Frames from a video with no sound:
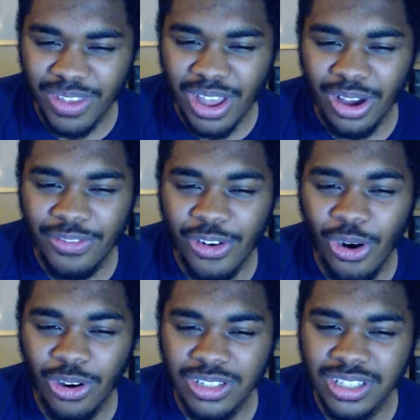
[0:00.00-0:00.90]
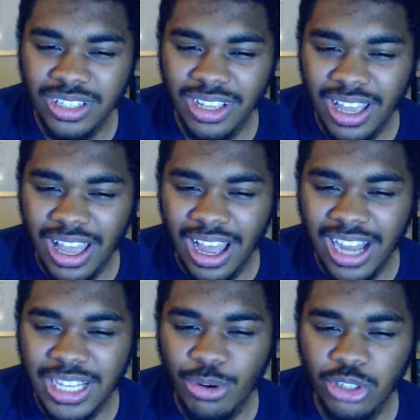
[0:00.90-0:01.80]
Of course,
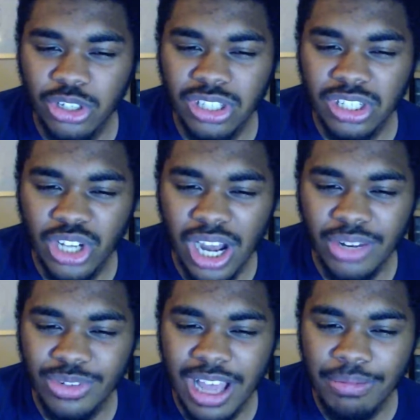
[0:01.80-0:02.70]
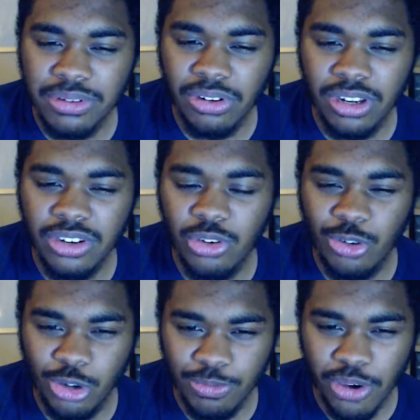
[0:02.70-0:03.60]
as he was just a child, it was absolutely new
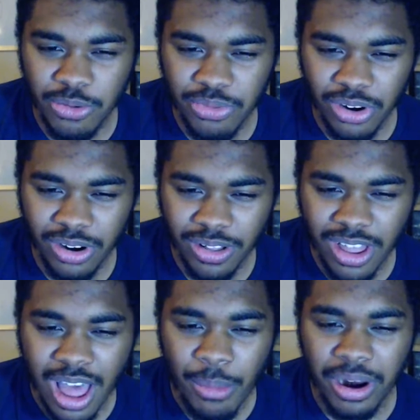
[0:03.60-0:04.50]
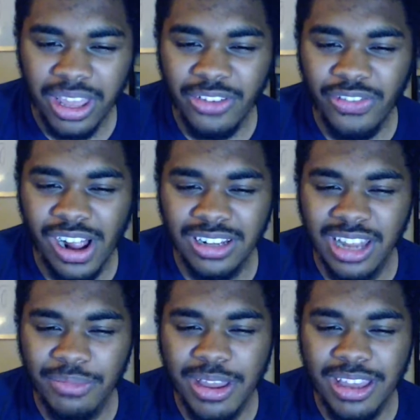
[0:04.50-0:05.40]
to Punpun. But he felt
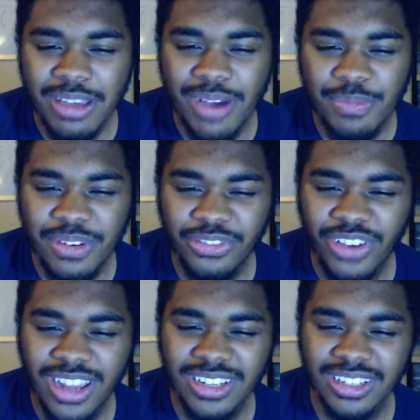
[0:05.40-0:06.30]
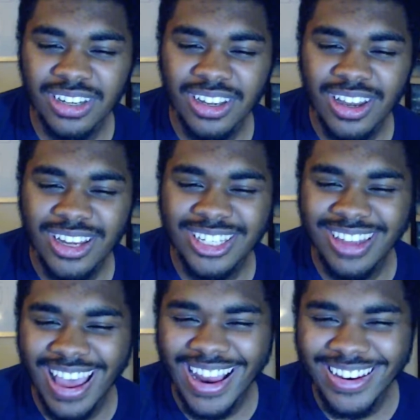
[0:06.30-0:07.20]
that he might be fated to
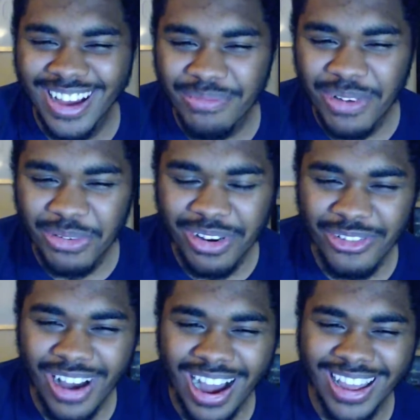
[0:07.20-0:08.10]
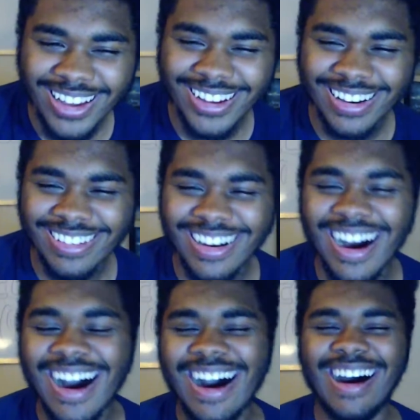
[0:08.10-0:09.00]
end up with Aiko.
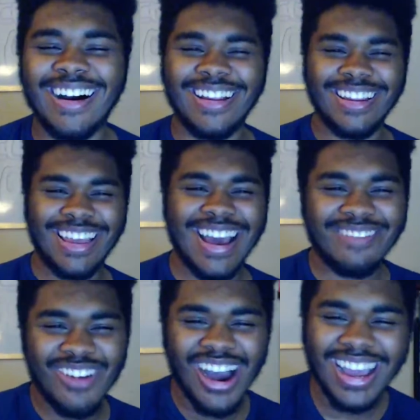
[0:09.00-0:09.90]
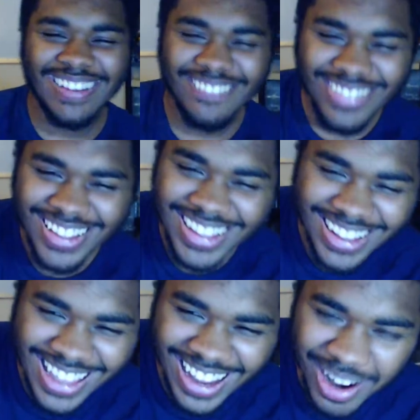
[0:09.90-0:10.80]
Ah, yeah, boy.
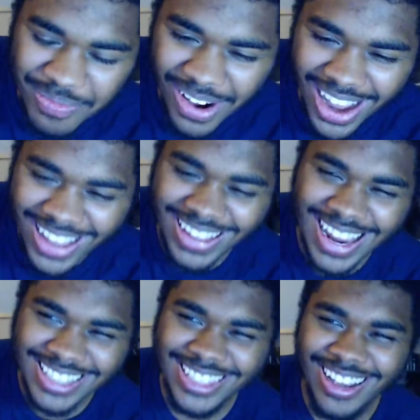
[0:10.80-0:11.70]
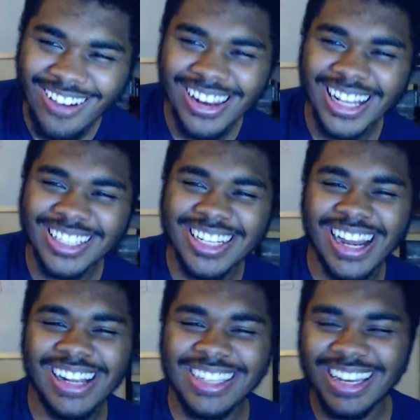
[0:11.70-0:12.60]
Let's go, little
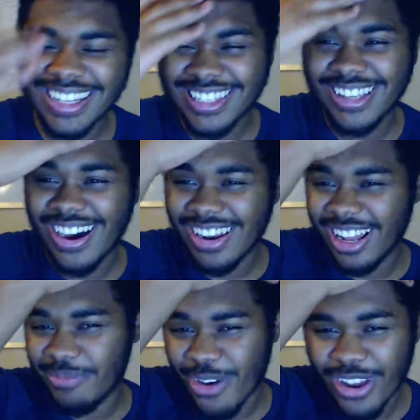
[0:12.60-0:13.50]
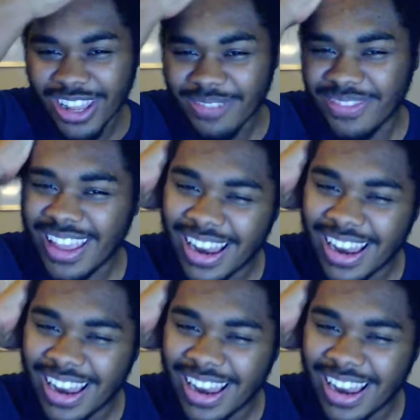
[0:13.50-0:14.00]
child. Let's go, little birdie.